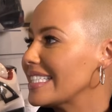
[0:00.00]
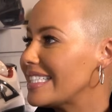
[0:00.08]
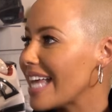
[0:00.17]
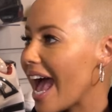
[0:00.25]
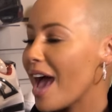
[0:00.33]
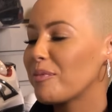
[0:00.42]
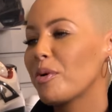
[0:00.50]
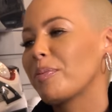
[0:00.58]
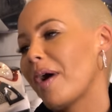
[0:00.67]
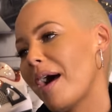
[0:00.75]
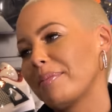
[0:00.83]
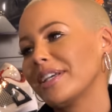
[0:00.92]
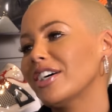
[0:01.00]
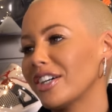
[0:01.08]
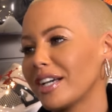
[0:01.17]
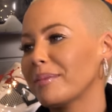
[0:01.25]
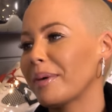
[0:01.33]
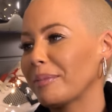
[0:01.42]
his dad will probably
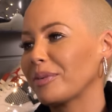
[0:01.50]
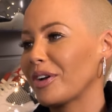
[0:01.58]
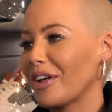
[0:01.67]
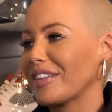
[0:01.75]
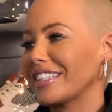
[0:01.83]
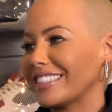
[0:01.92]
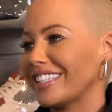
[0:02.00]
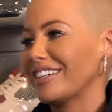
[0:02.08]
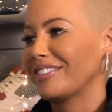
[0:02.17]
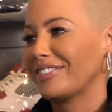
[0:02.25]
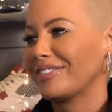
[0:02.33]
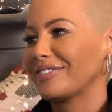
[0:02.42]
hook him up with all this stuff.